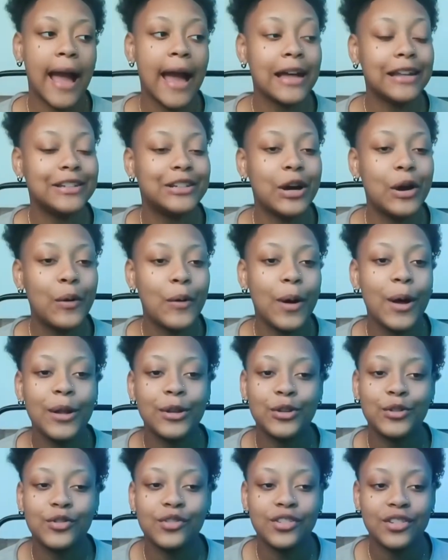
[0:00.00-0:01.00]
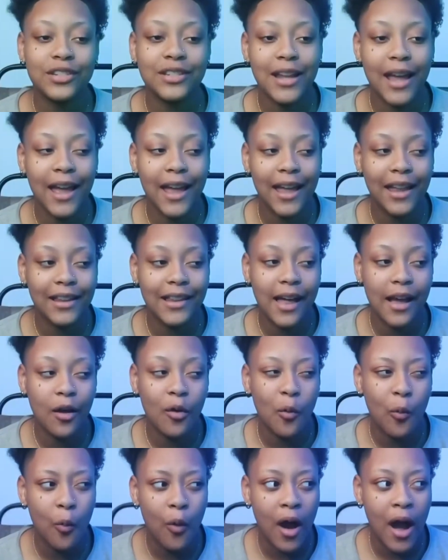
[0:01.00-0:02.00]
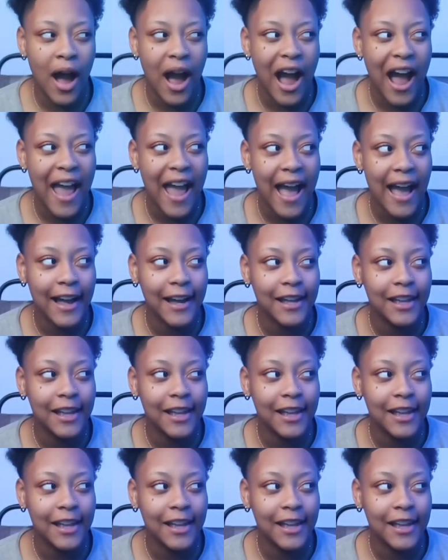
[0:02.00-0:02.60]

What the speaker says: I don't understand like why I